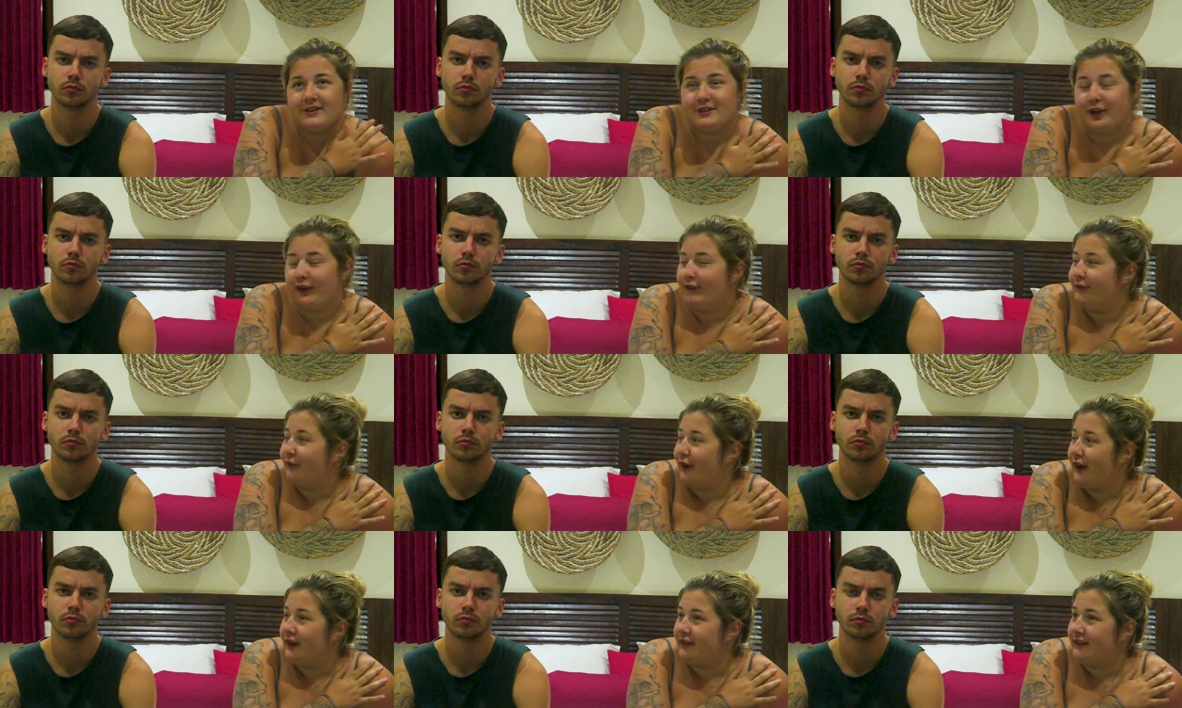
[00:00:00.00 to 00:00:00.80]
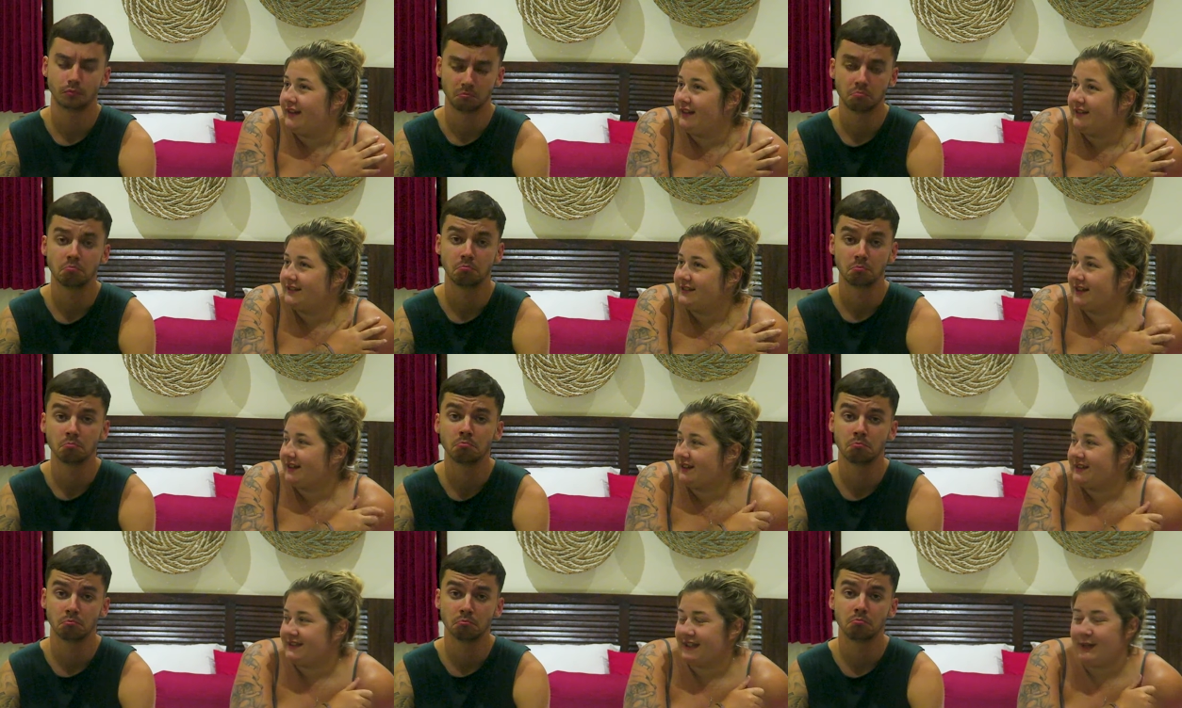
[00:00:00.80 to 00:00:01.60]
Speaker 1: so far it looks
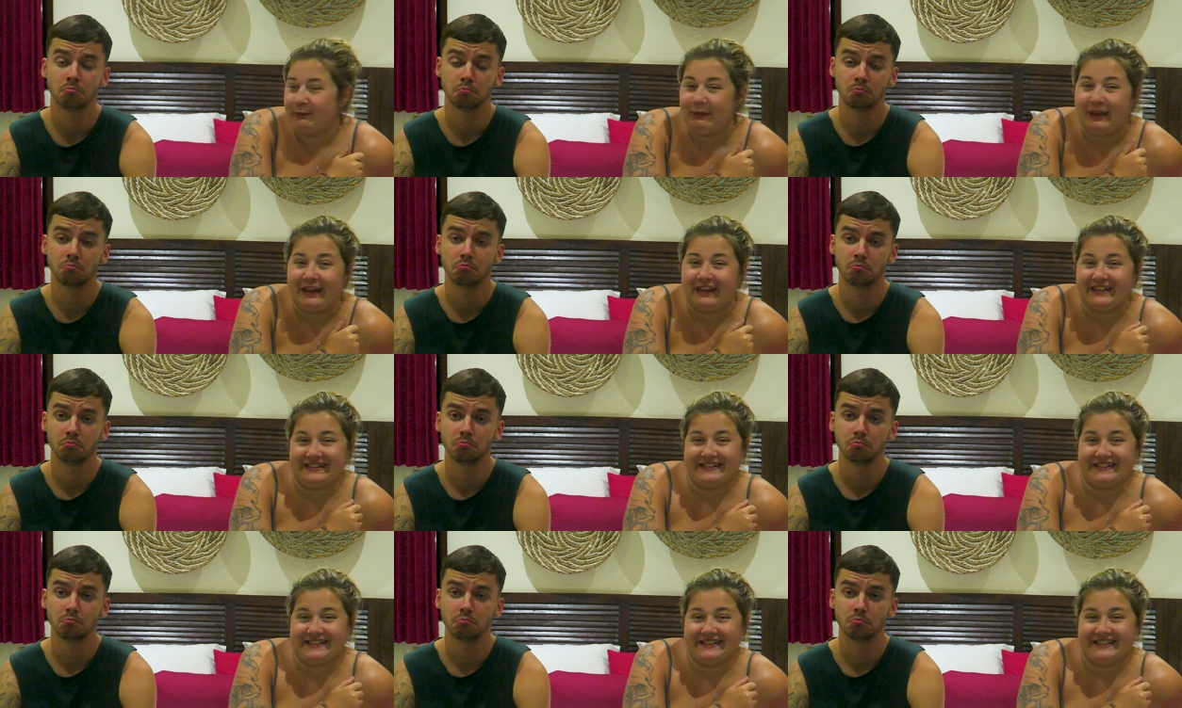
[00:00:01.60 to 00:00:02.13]
like it's going to be